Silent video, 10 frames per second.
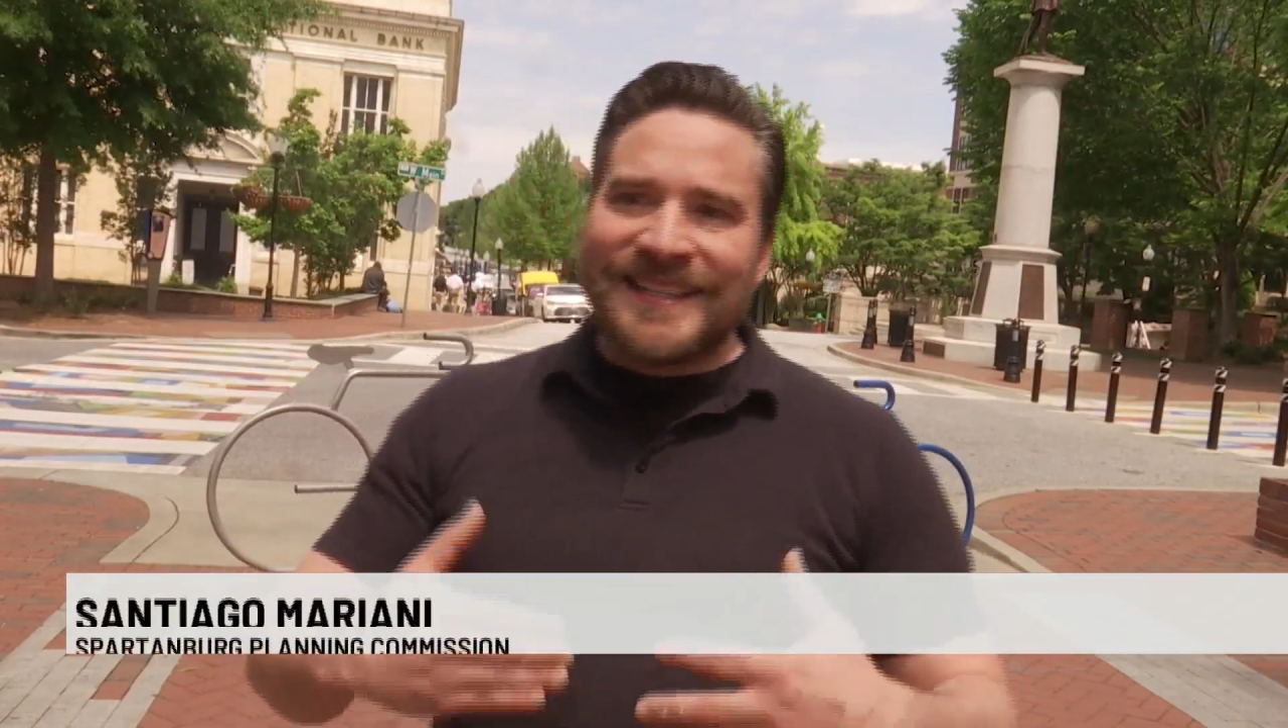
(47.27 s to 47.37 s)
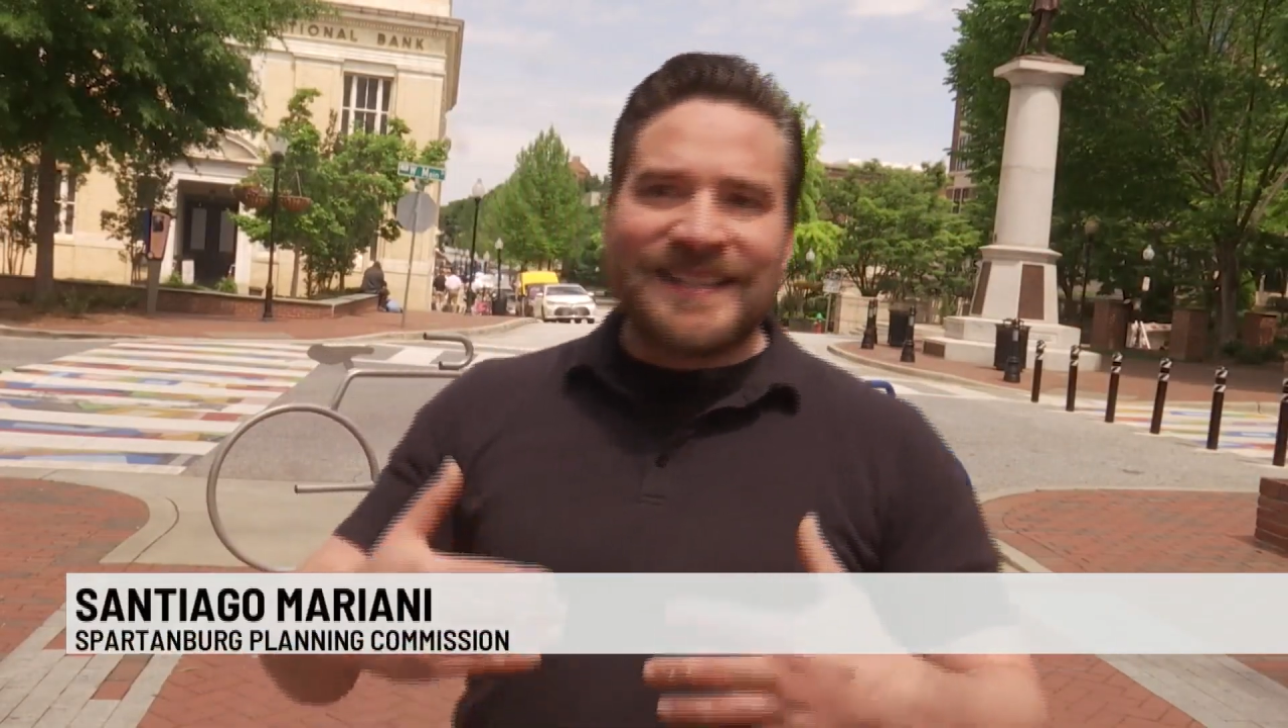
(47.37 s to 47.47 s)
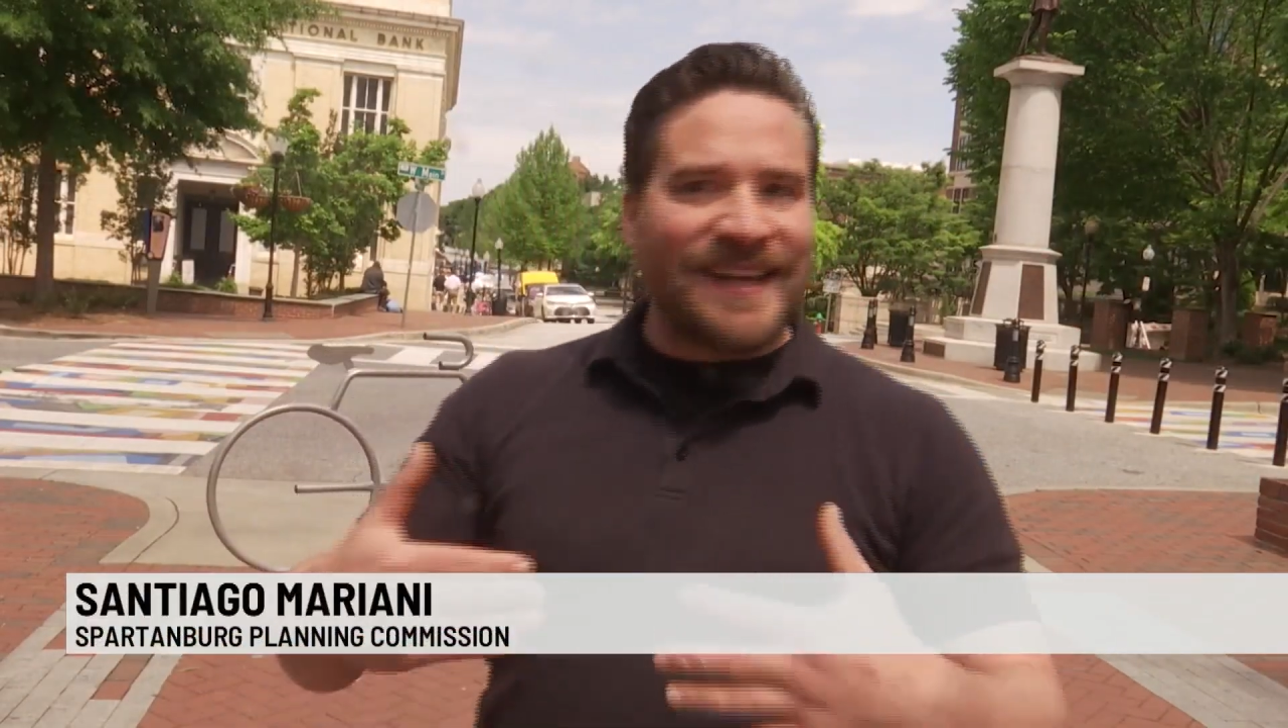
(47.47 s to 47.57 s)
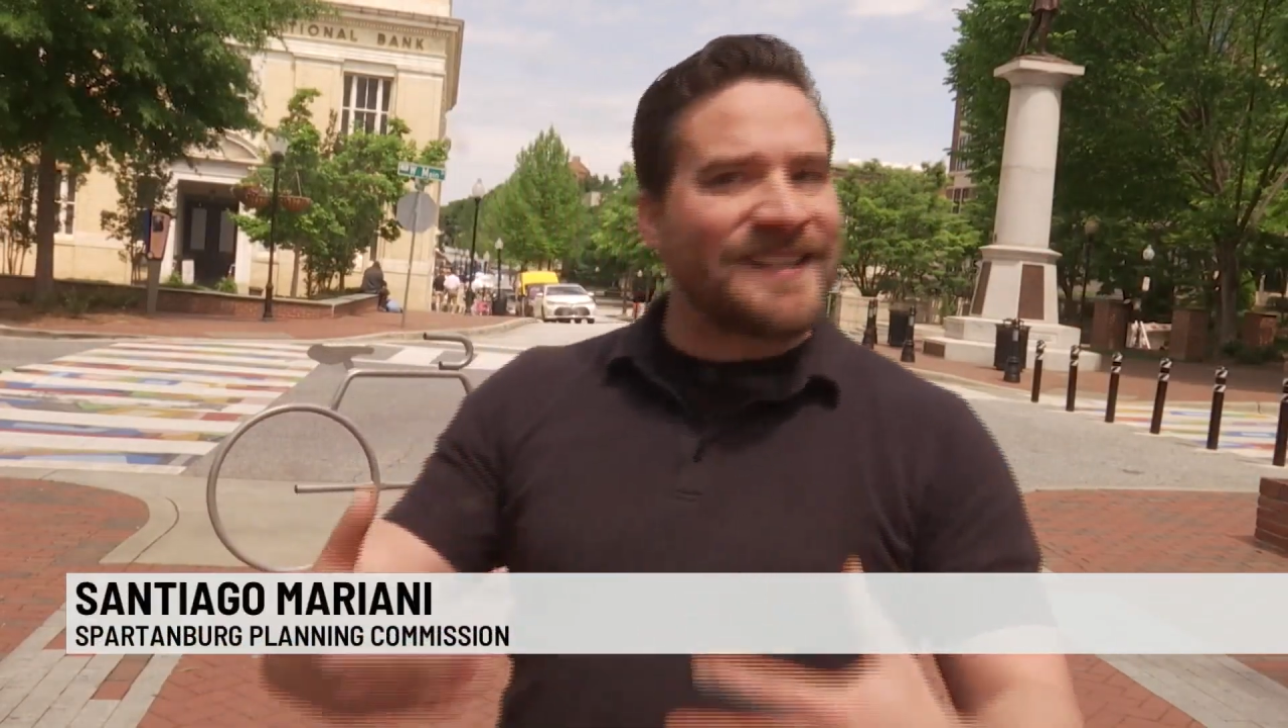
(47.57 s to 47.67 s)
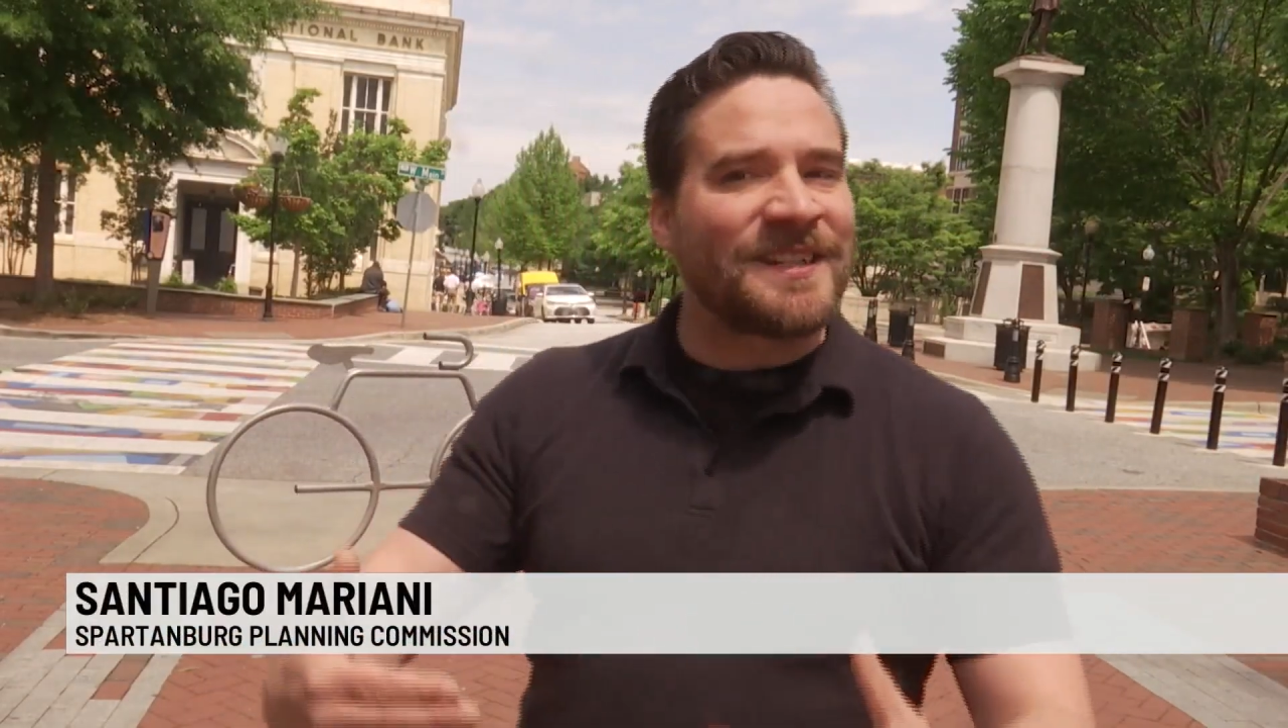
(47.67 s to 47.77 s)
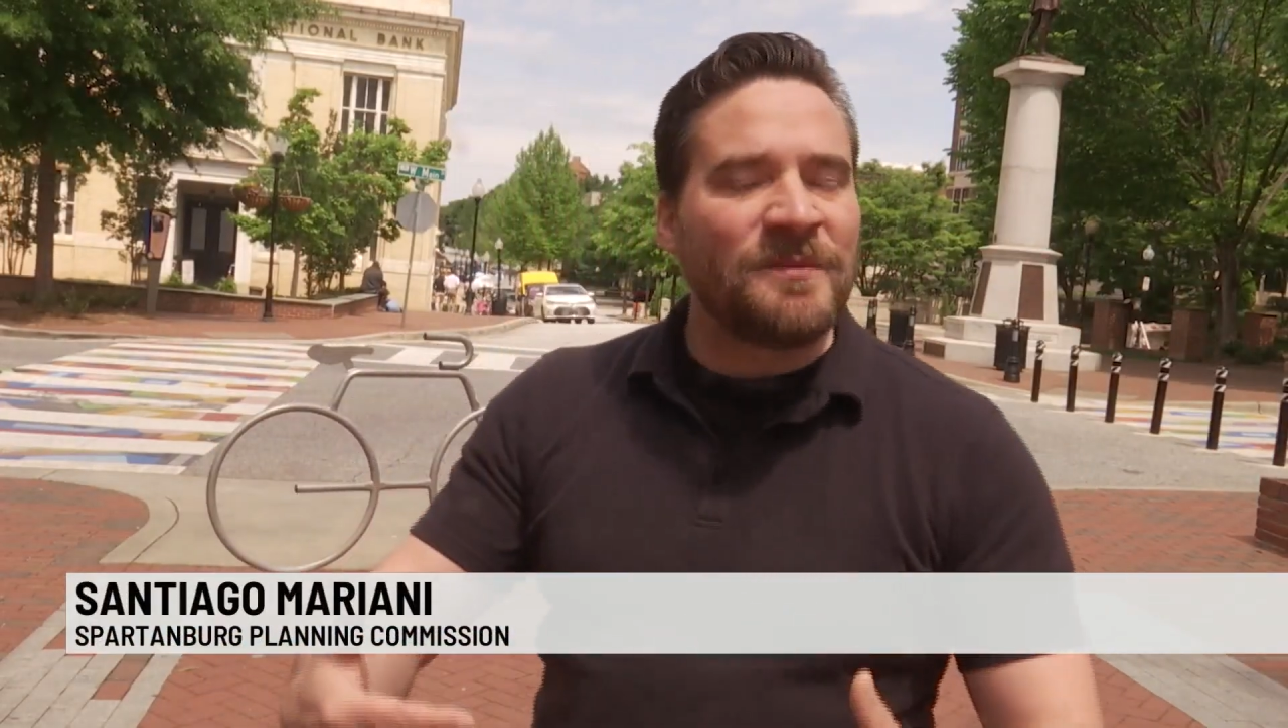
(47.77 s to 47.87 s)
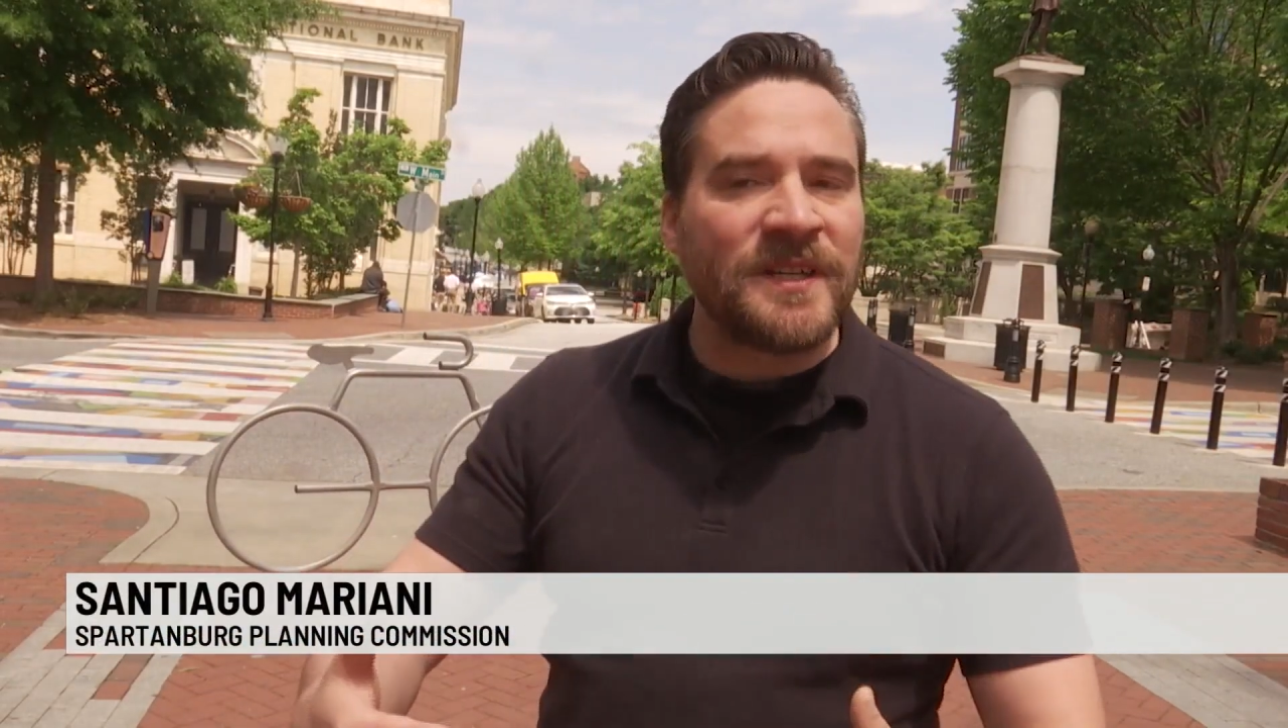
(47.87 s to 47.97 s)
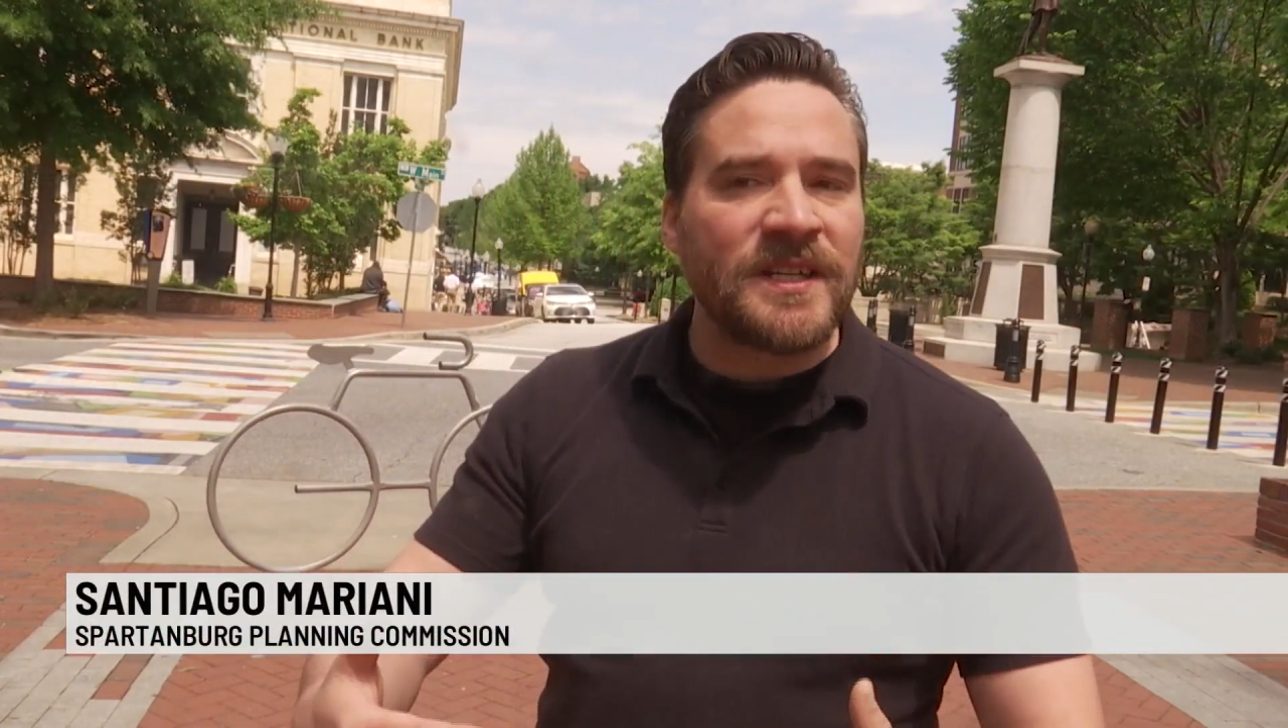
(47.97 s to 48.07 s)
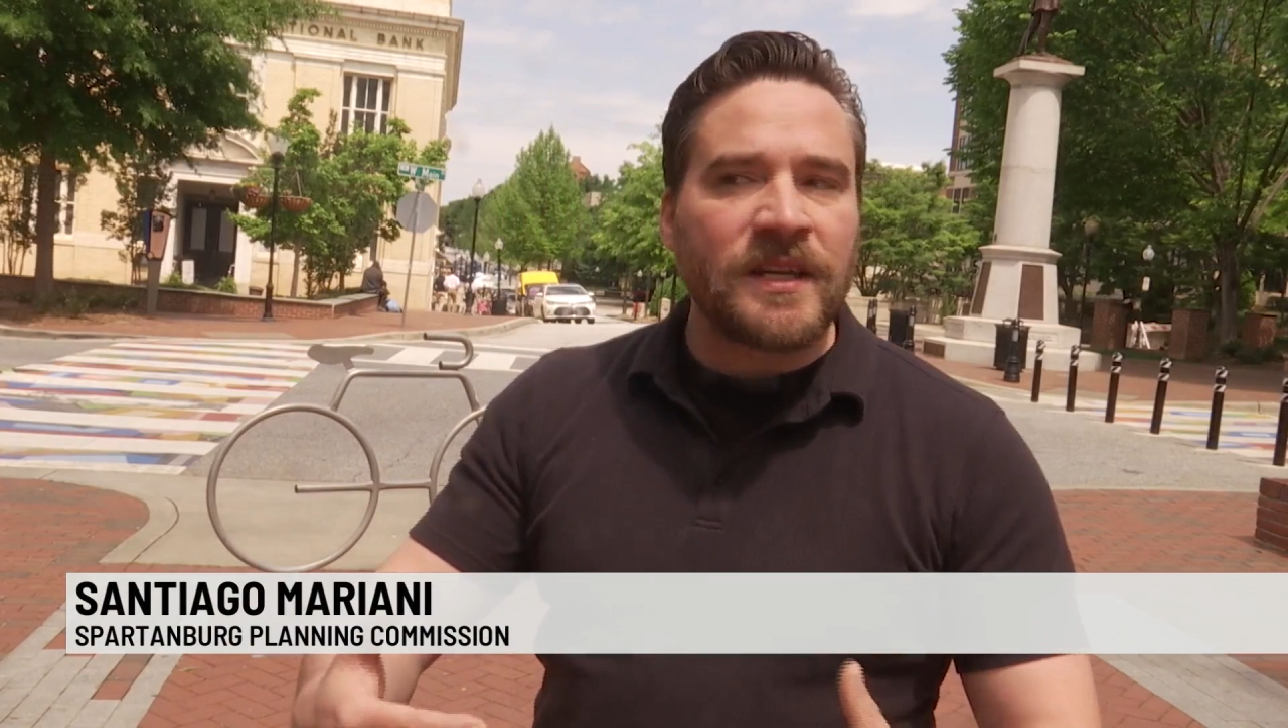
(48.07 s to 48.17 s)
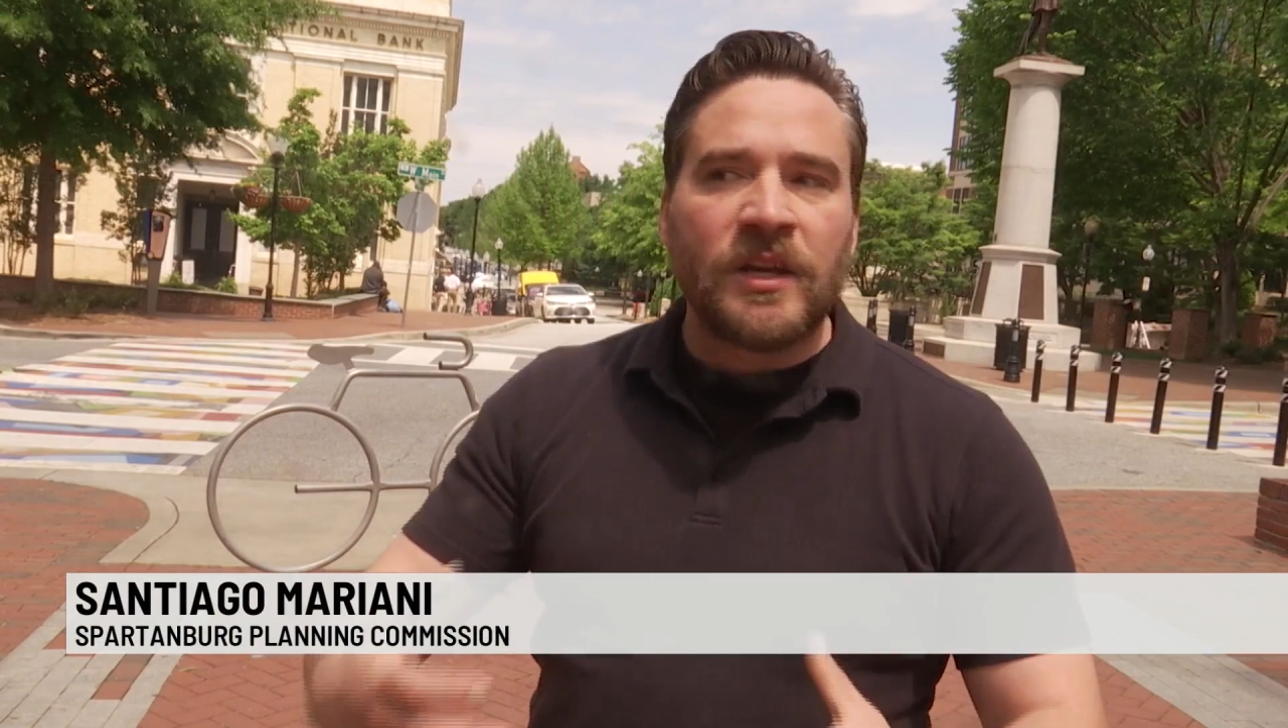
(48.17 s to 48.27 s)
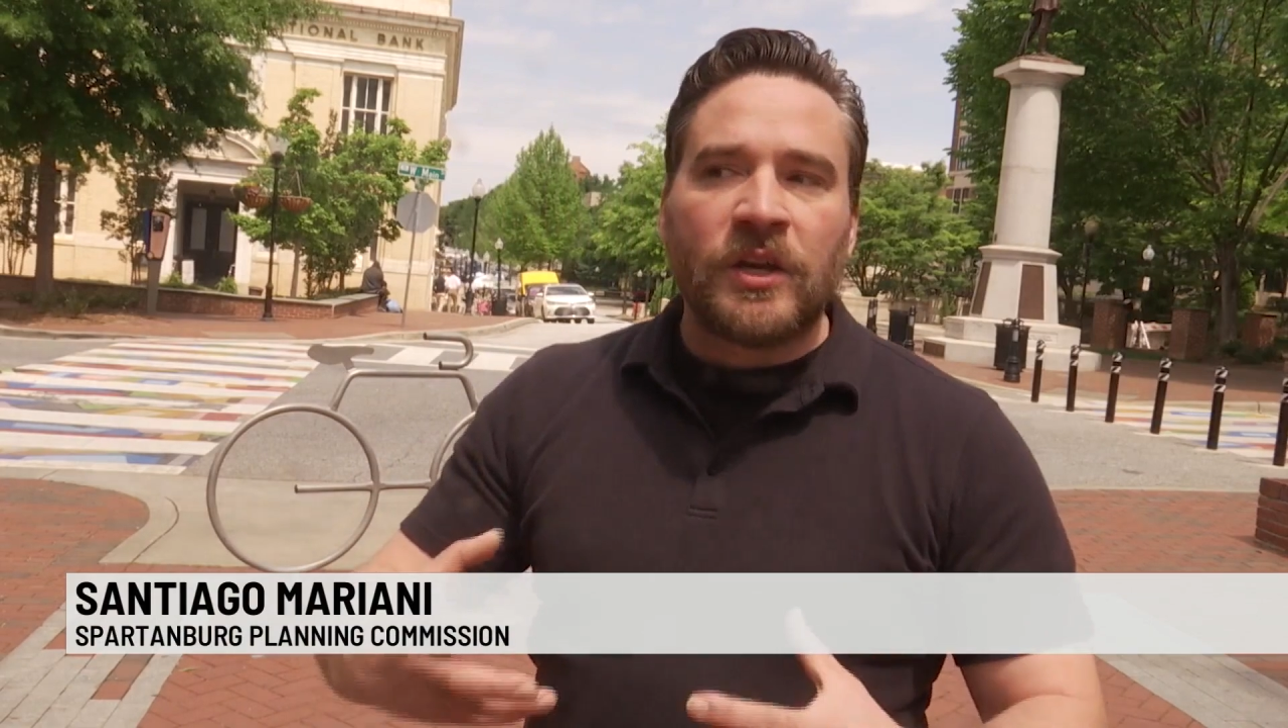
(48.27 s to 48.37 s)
testament